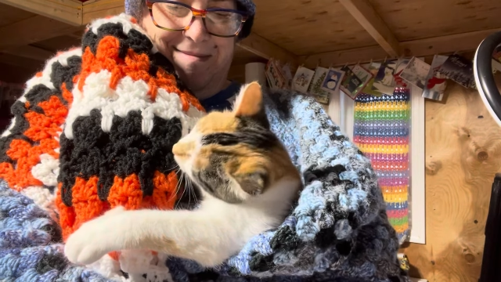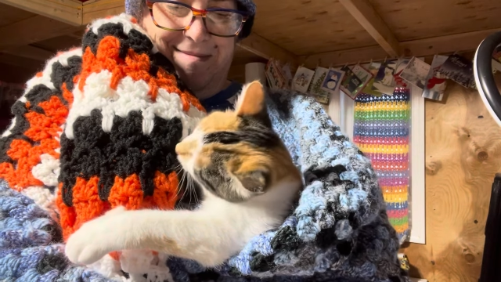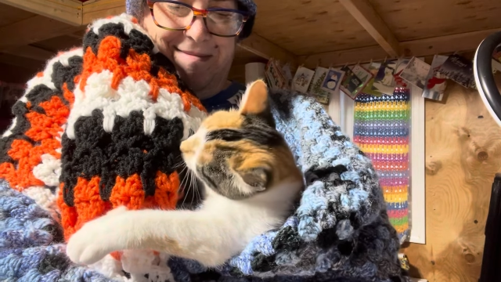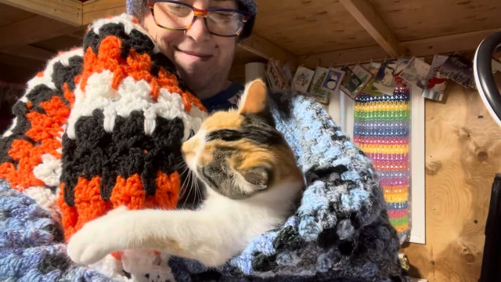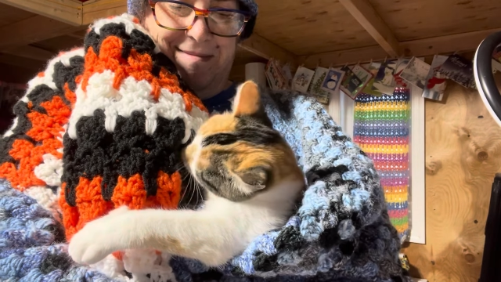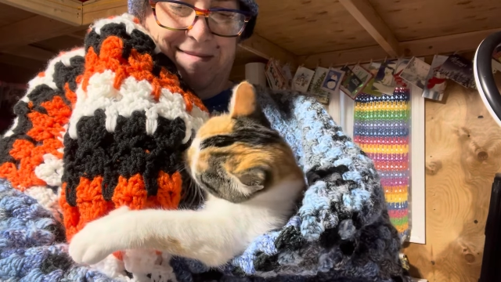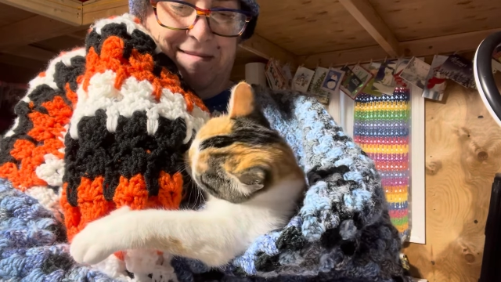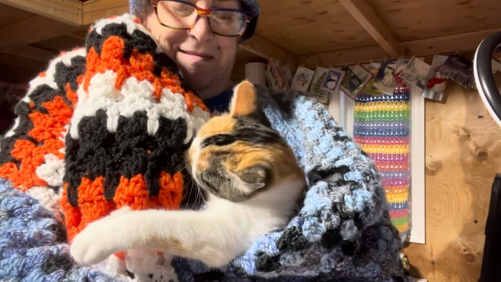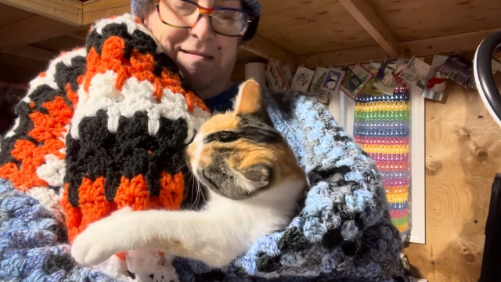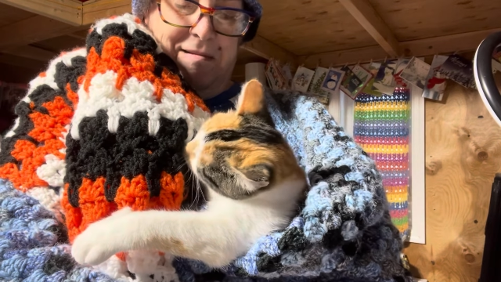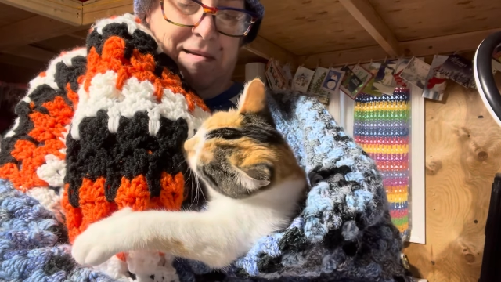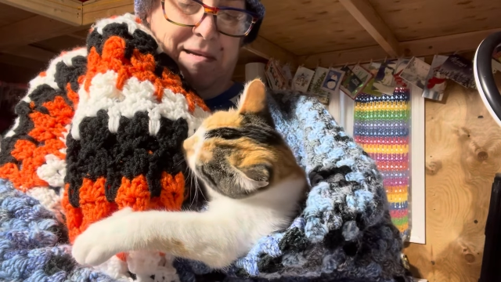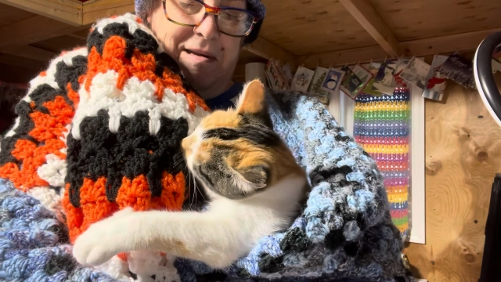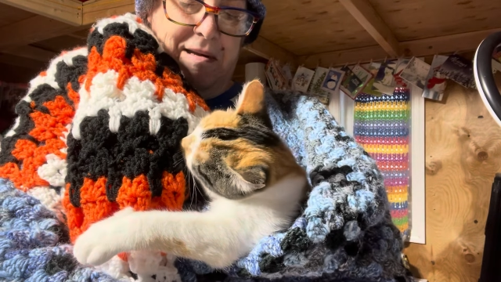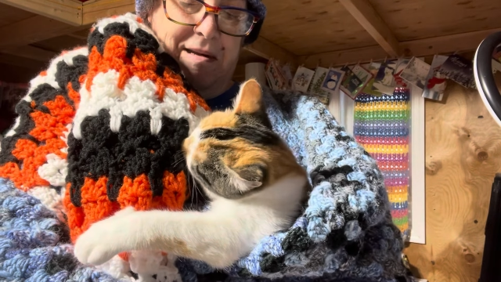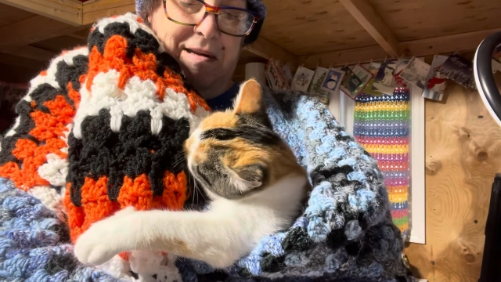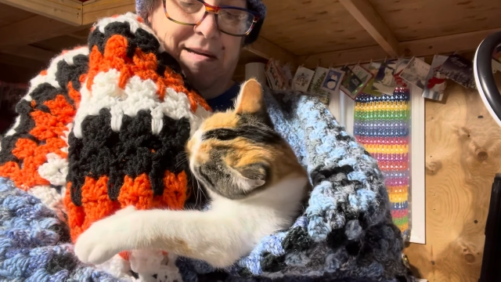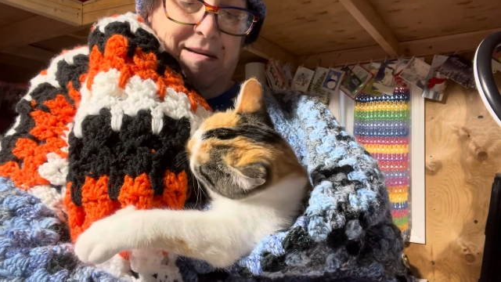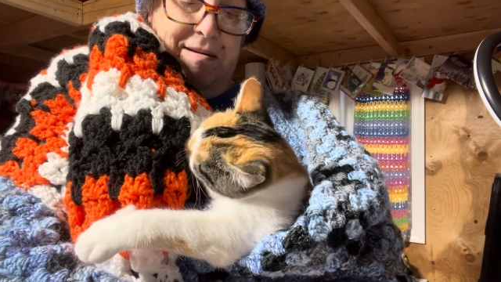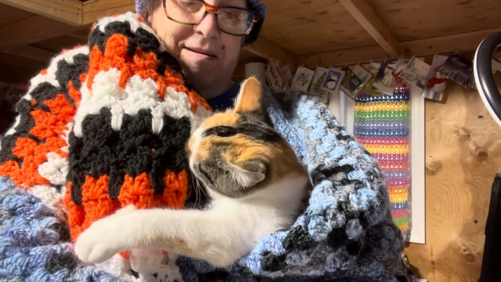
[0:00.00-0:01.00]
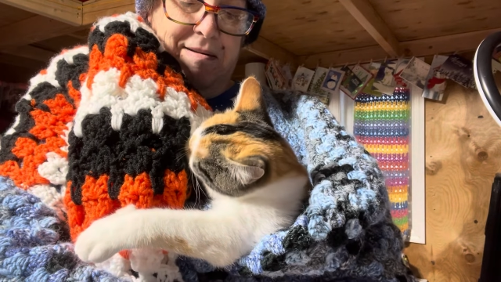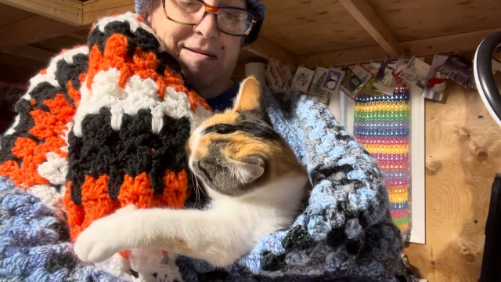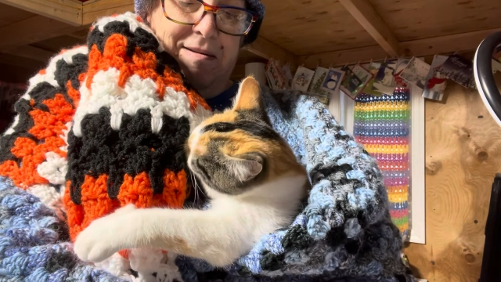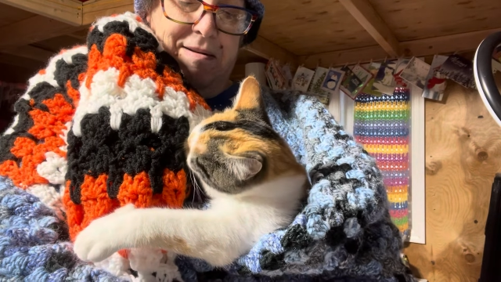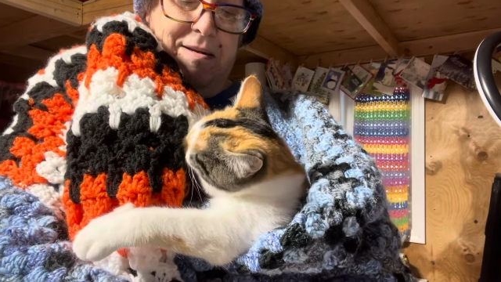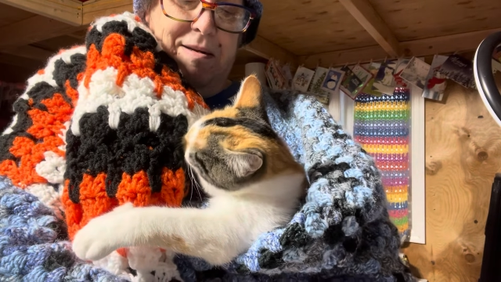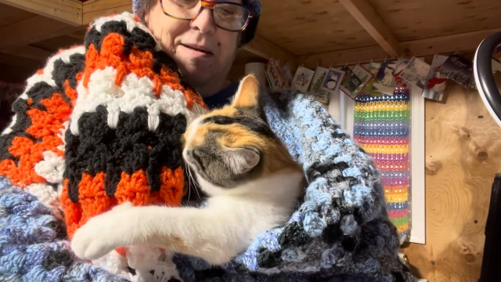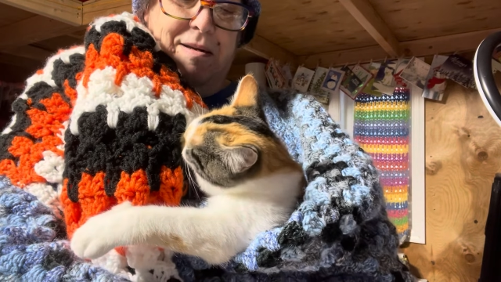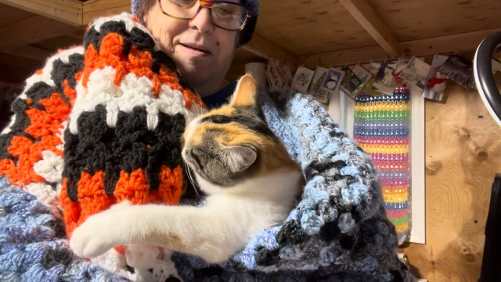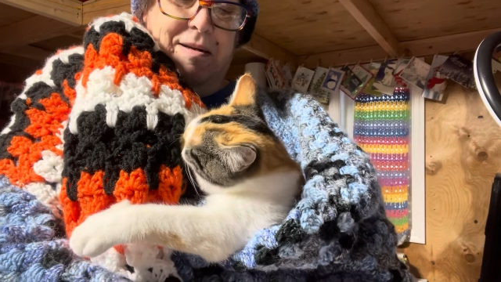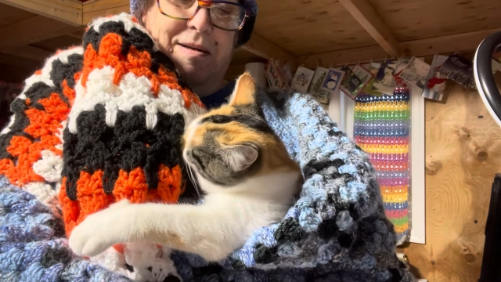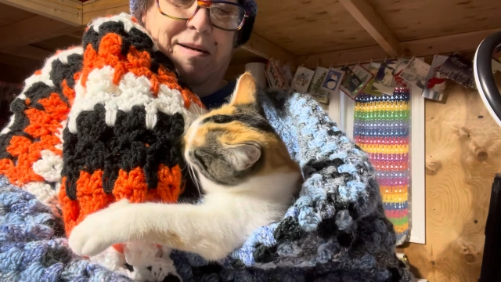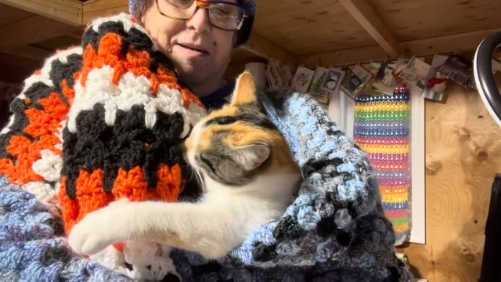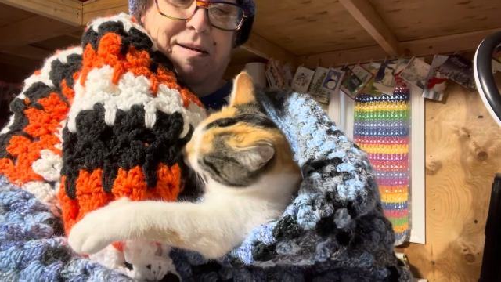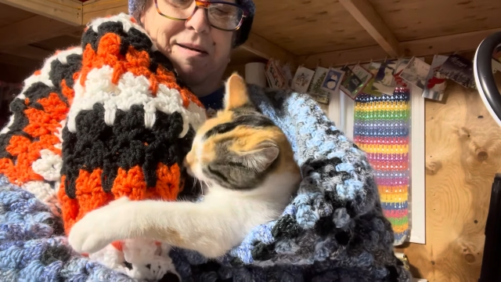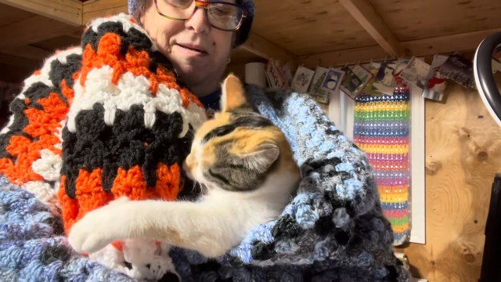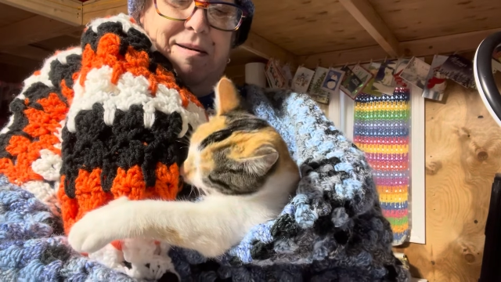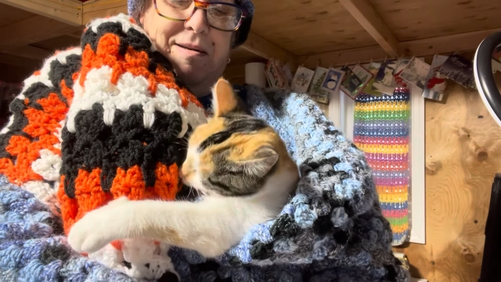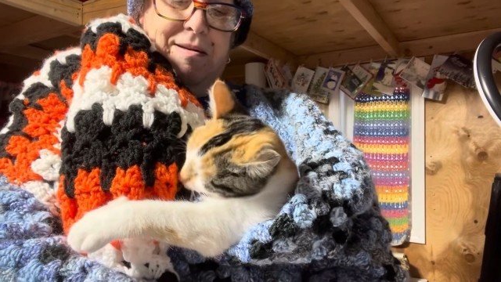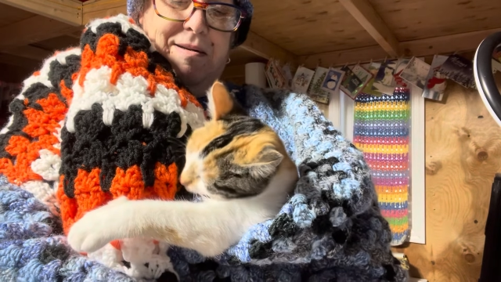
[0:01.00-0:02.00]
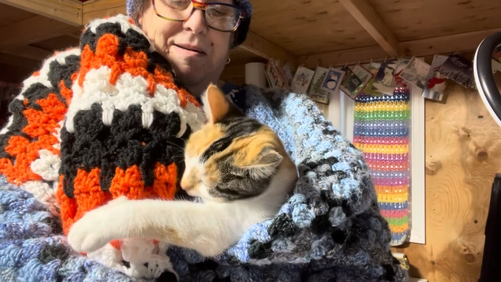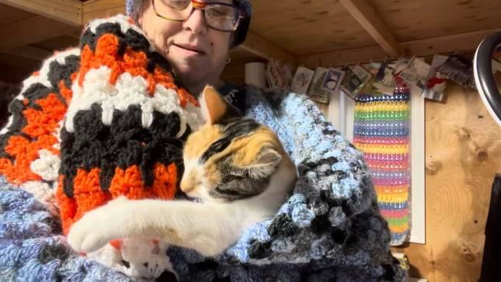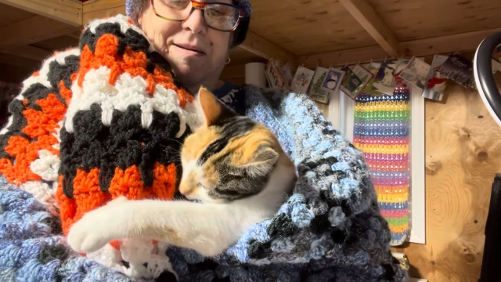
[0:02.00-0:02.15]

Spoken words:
[no speech]